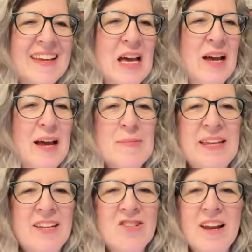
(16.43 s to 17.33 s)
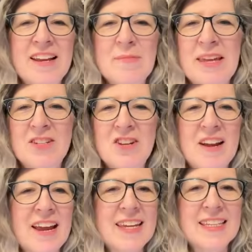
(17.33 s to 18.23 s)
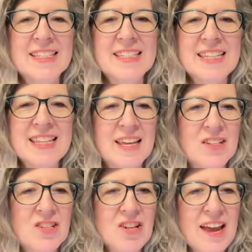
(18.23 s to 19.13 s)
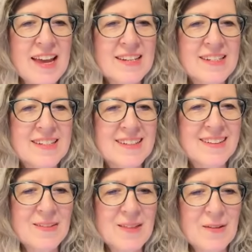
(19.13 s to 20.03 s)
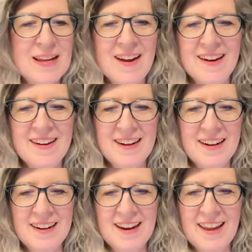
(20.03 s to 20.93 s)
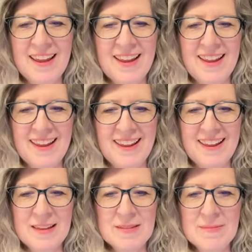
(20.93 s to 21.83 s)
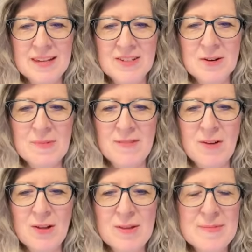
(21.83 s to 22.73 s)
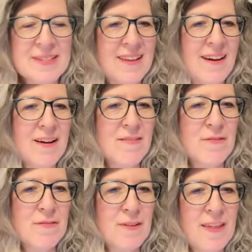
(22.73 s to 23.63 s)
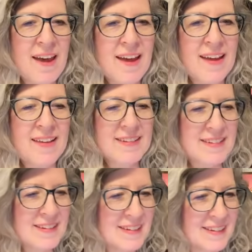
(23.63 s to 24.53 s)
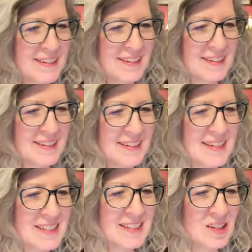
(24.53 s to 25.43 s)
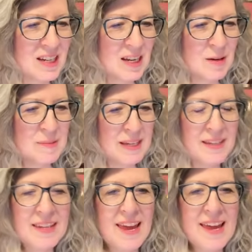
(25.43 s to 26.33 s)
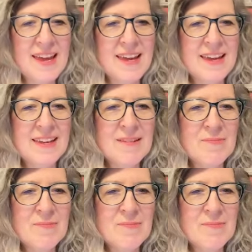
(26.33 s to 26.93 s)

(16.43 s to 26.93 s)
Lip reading: I'm going to try to make sure I can see the chat. Oh, there we are. Make sure my volume is off for that. Yes, you can hear me. Yay.